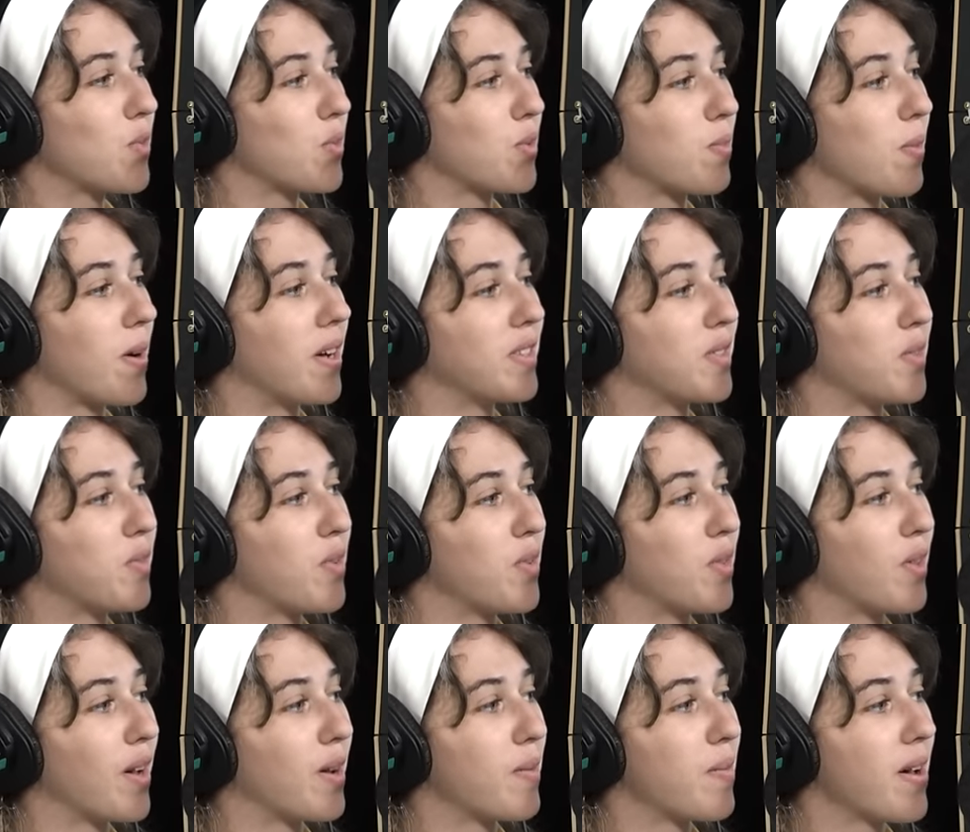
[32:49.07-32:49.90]
response if you
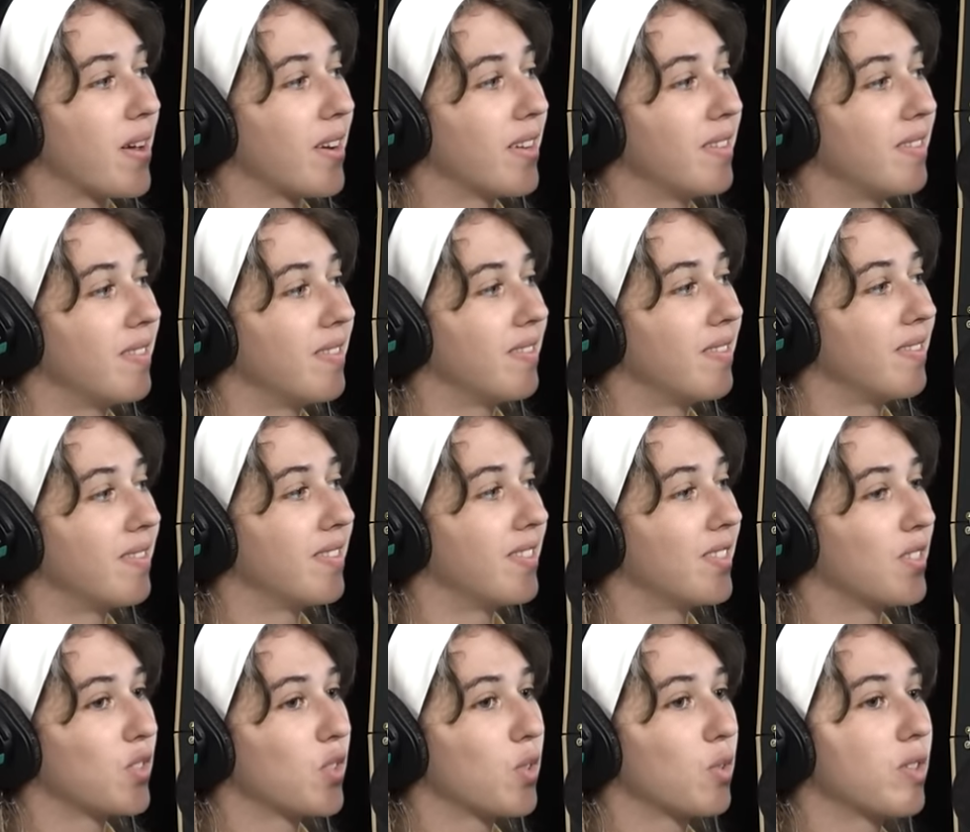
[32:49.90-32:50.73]
thought about it.
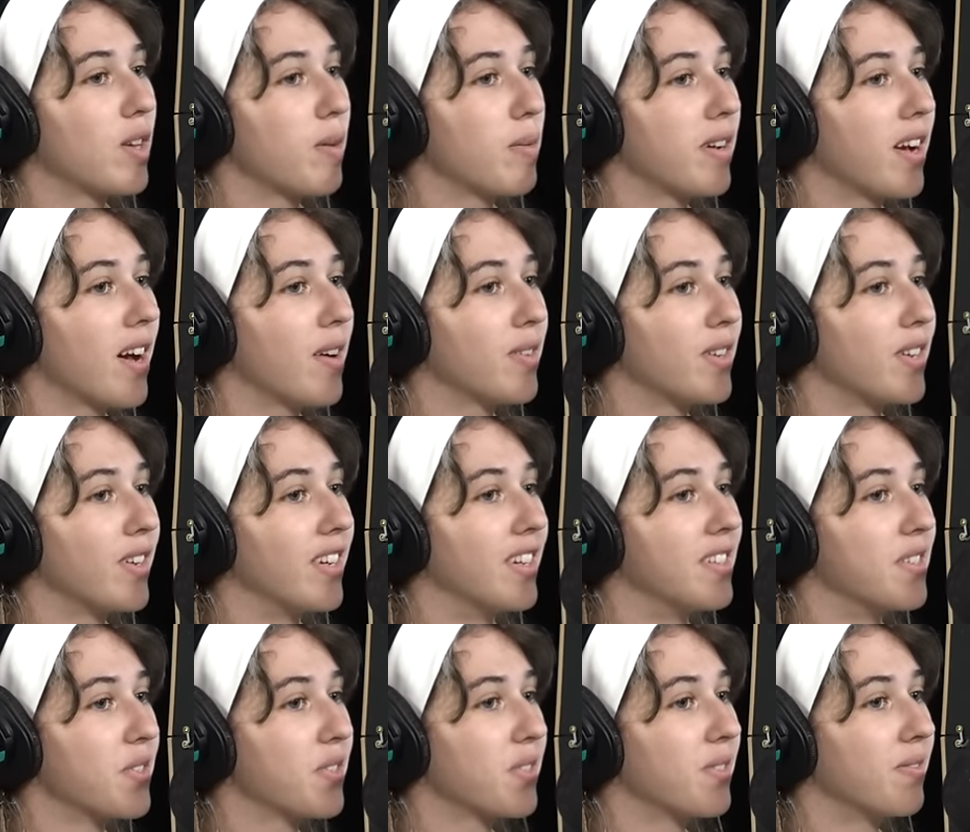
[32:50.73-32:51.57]
Yes. So Sammy, cover your
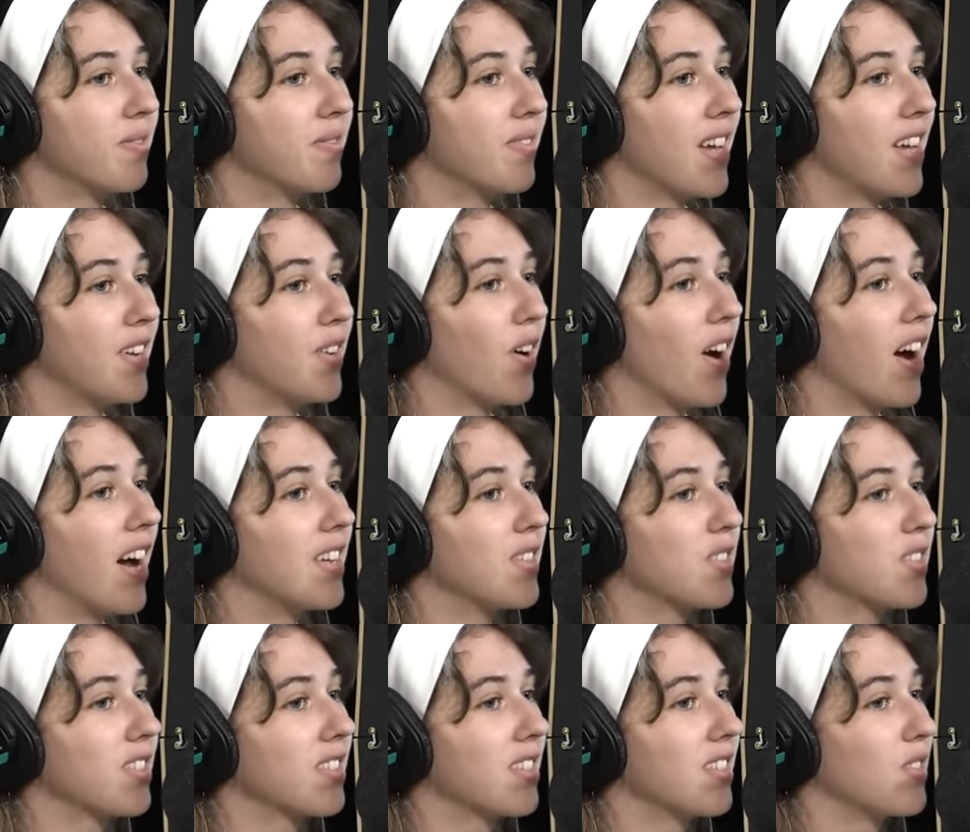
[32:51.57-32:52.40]
ears and your
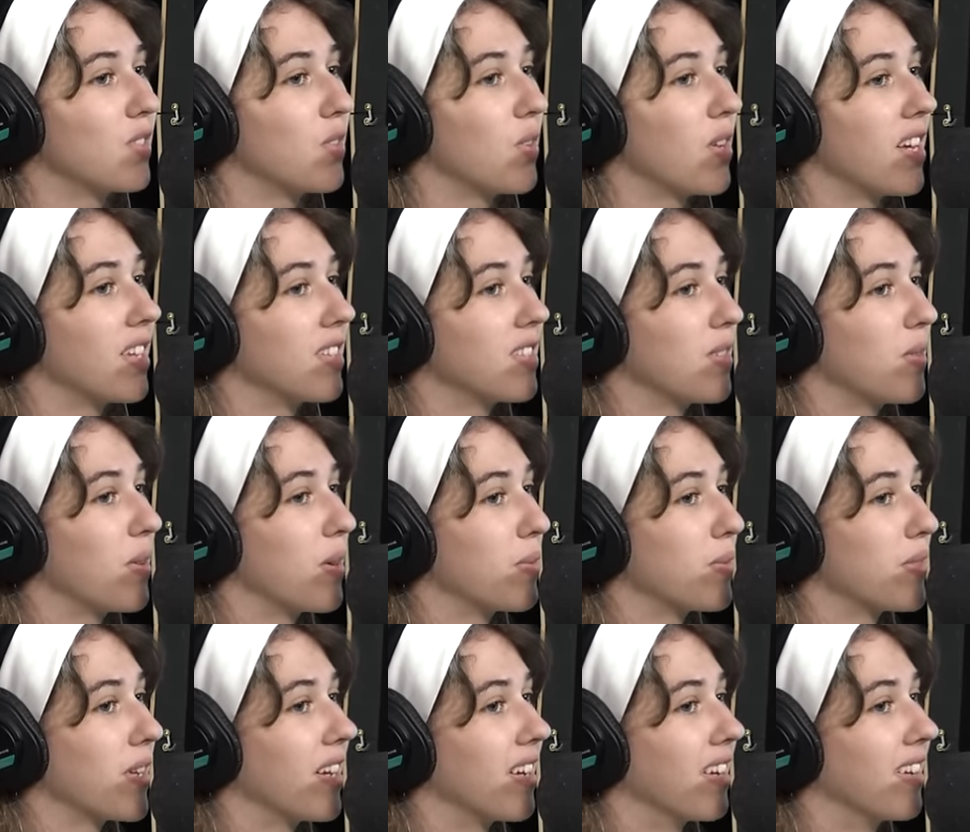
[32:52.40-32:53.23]
eyes since you can't see what
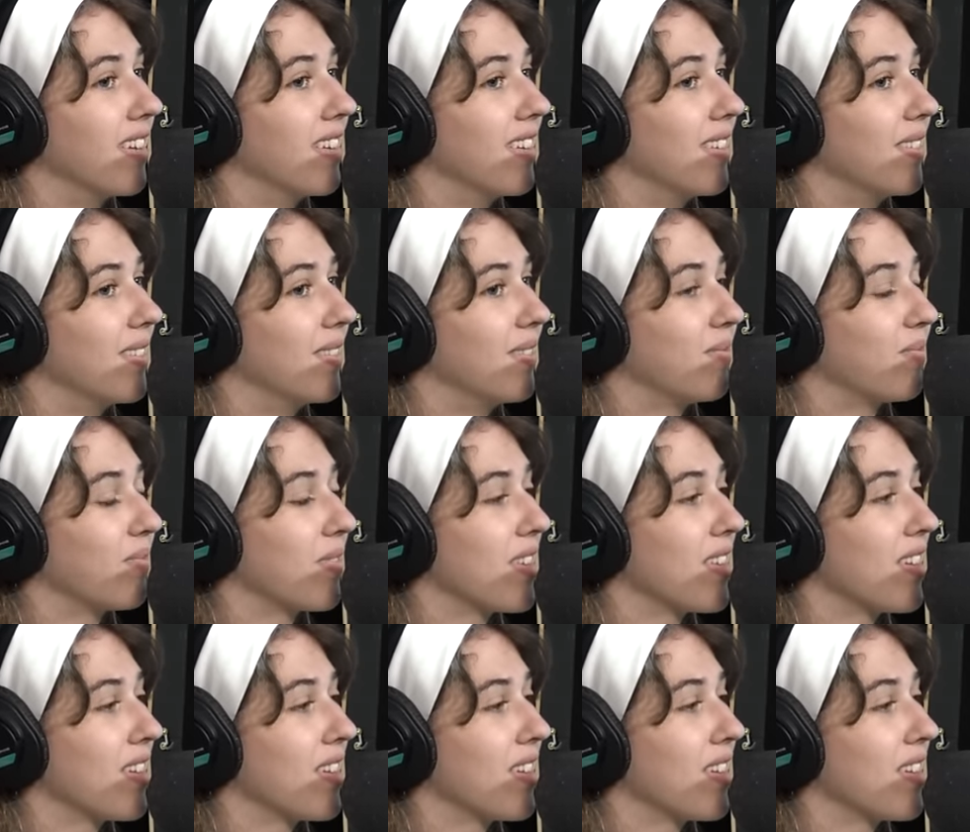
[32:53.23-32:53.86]
I'm saying. Okay.